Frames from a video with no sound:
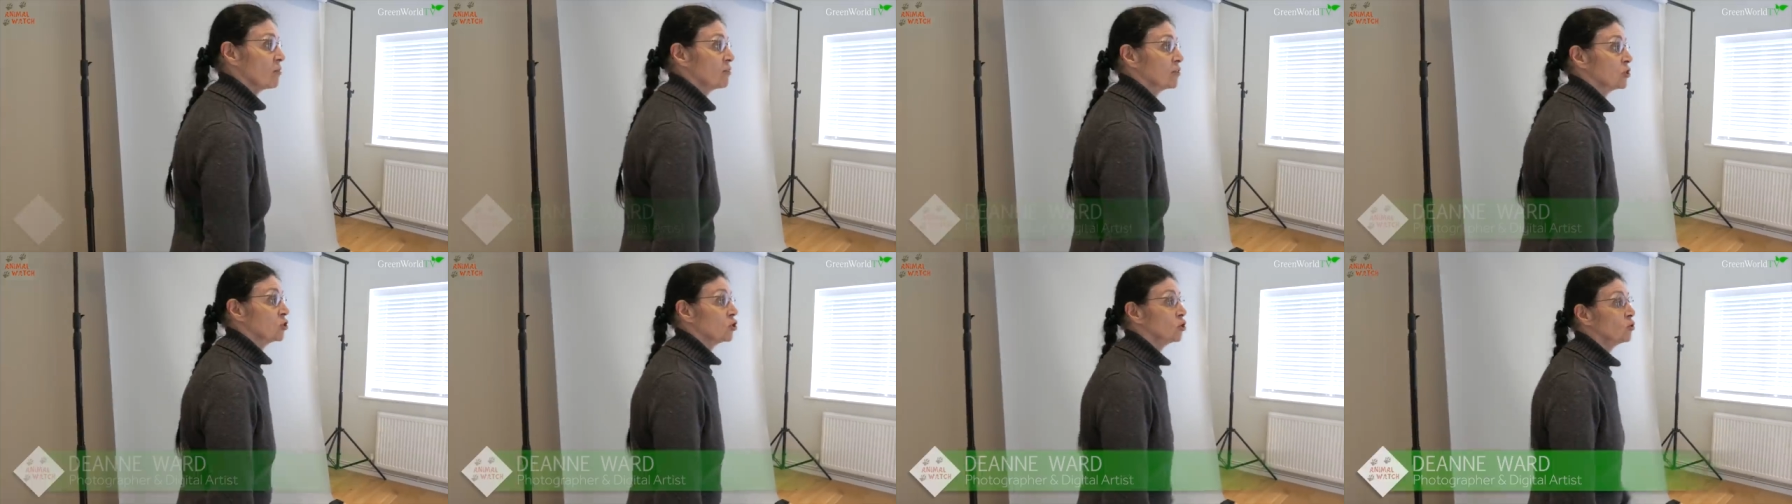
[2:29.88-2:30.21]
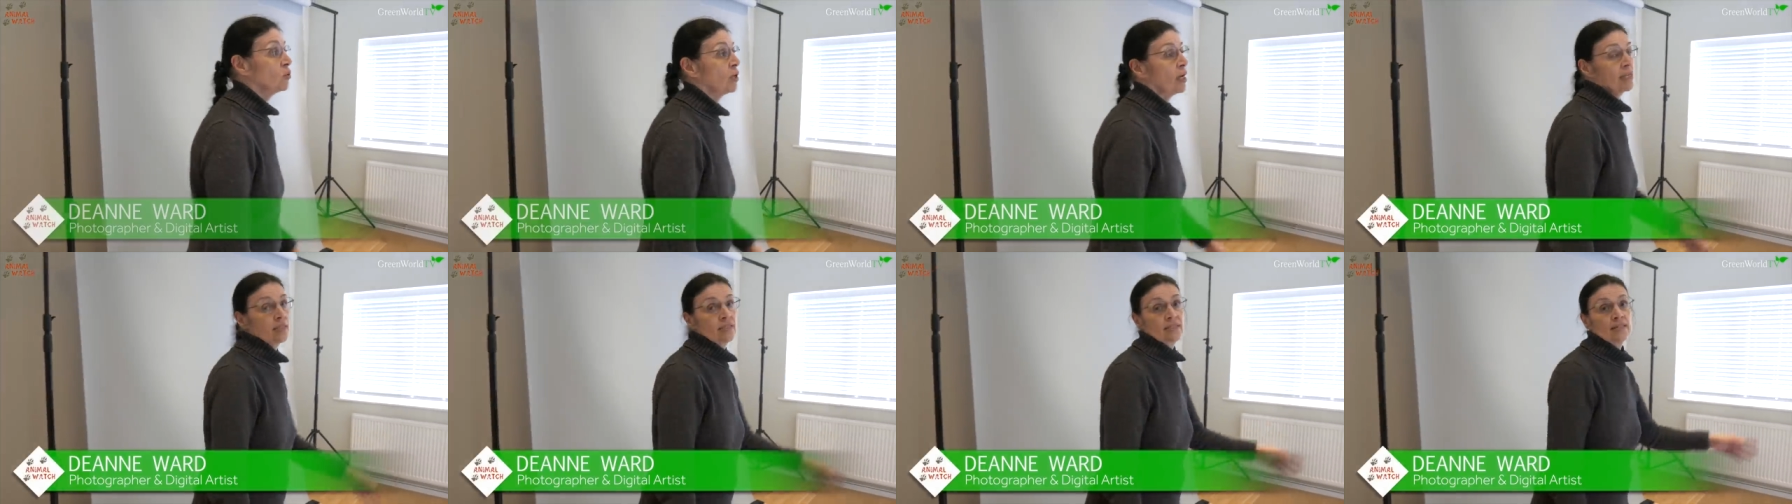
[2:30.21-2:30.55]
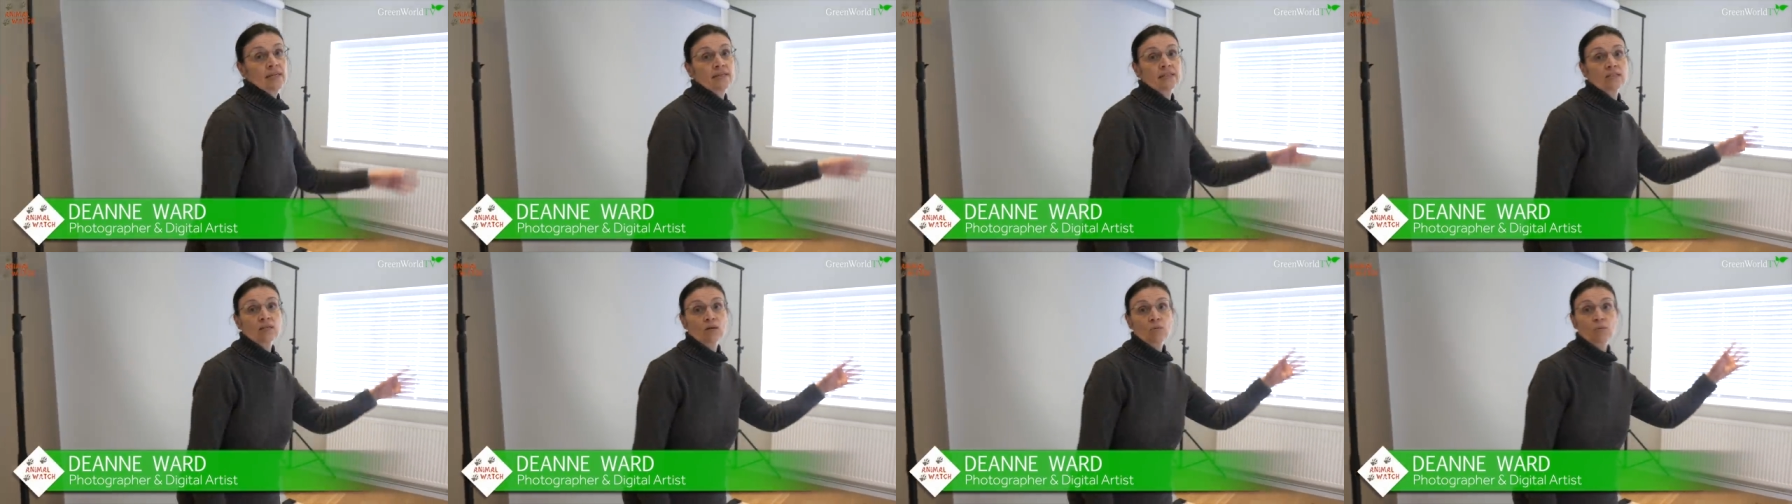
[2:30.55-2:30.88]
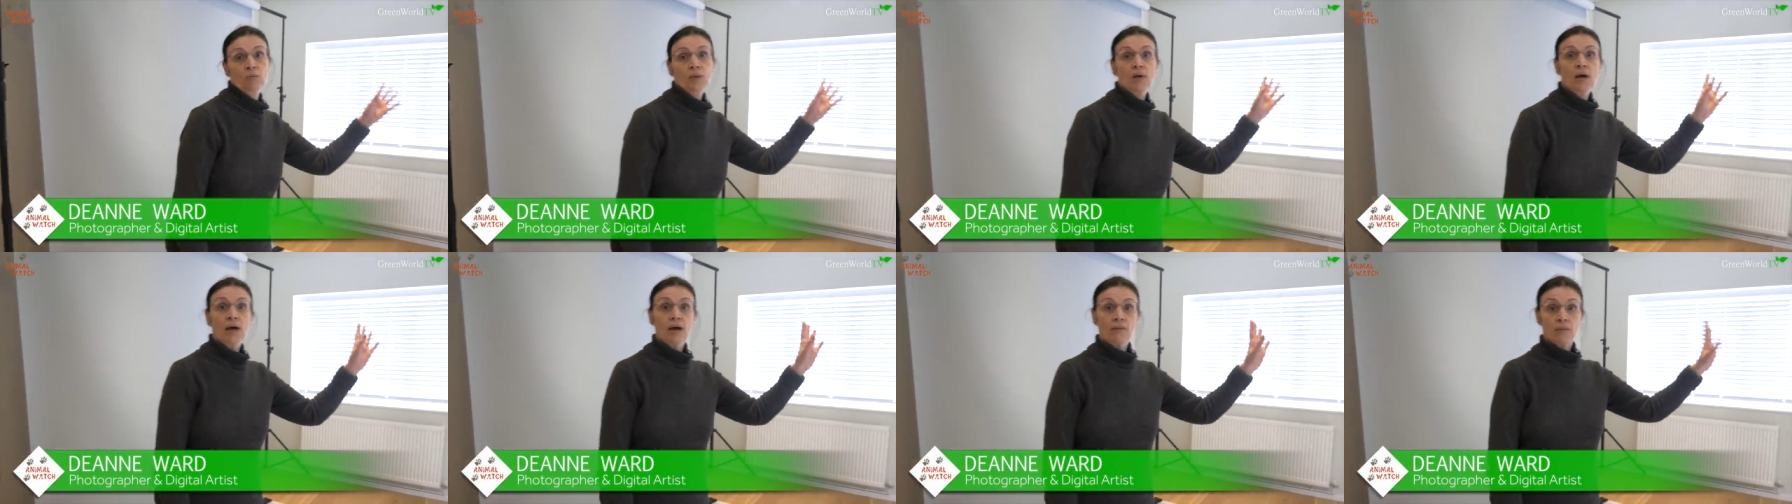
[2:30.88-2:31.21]
have a two-light setup
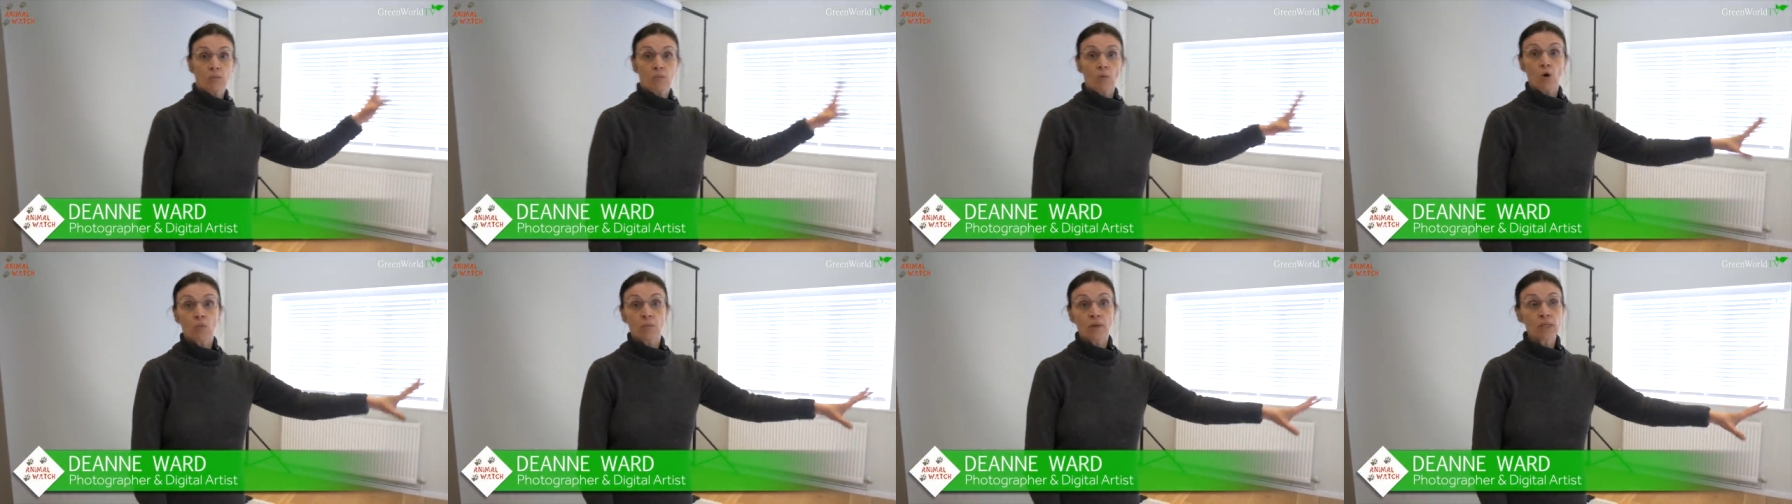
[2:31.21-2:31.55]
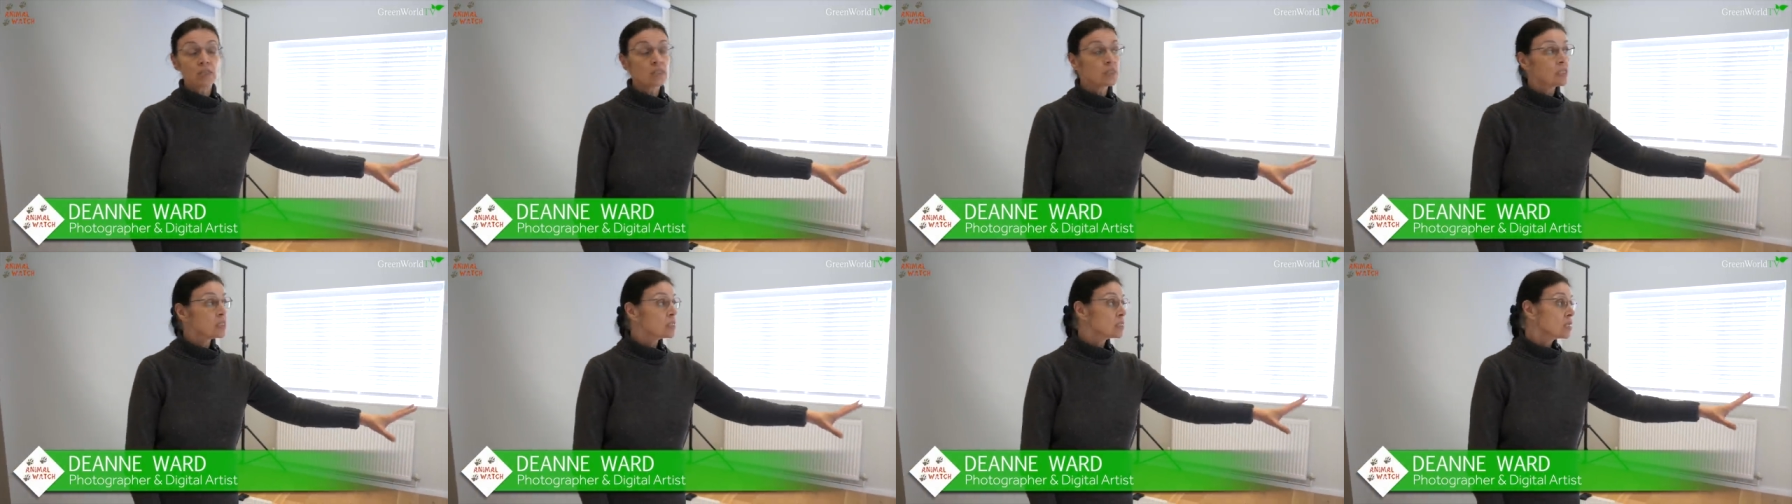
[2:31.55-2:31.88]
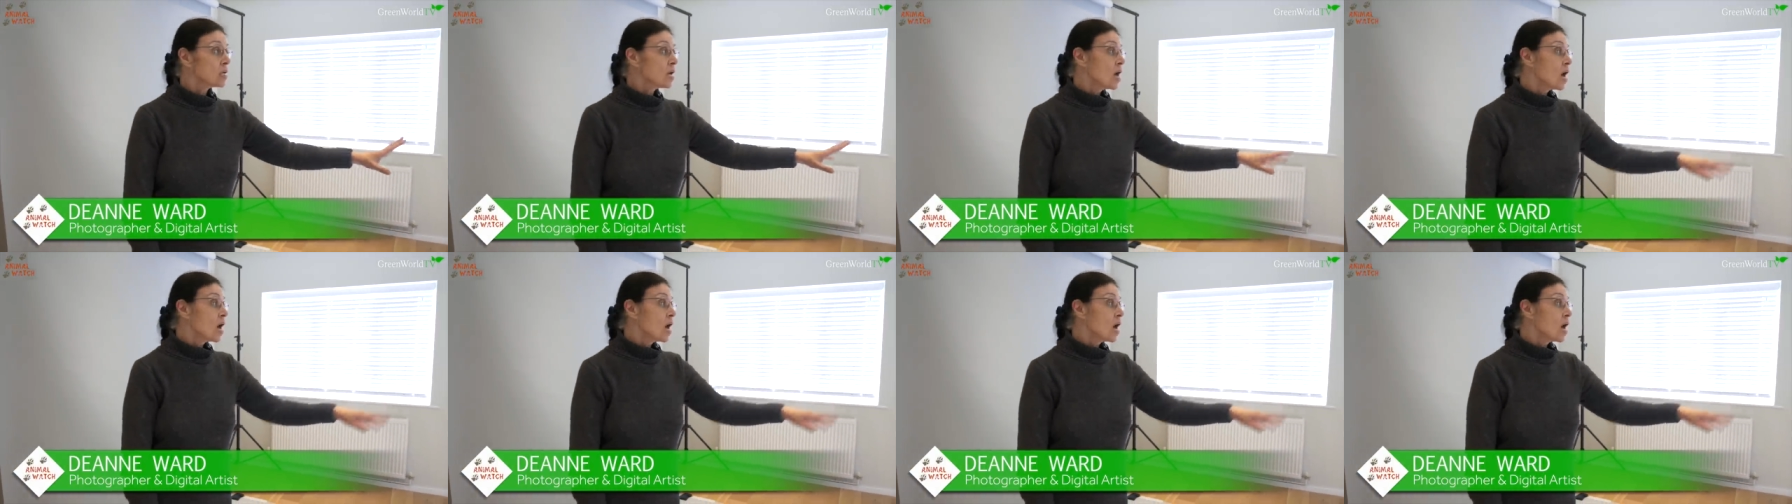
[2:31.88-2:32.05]
at the moment,